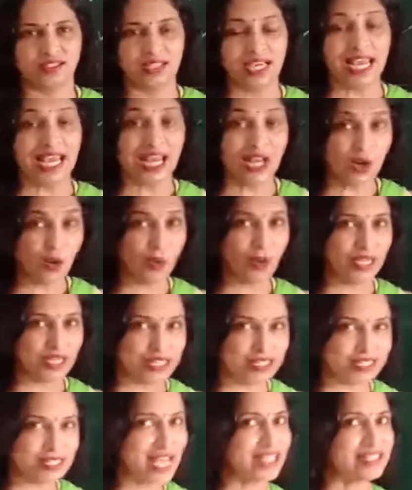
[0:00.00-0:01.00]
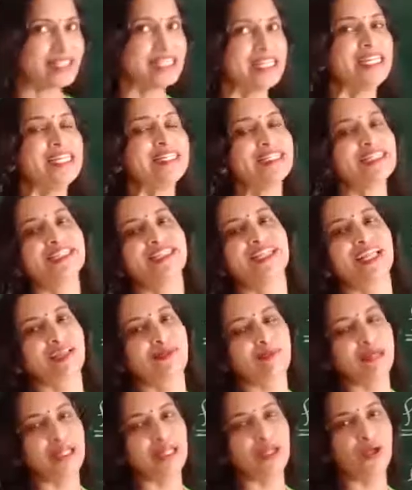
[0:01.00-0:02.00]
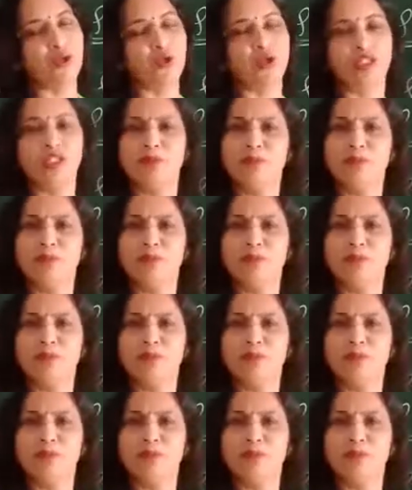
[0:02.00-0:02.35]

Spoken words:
alloys as a heating element, not the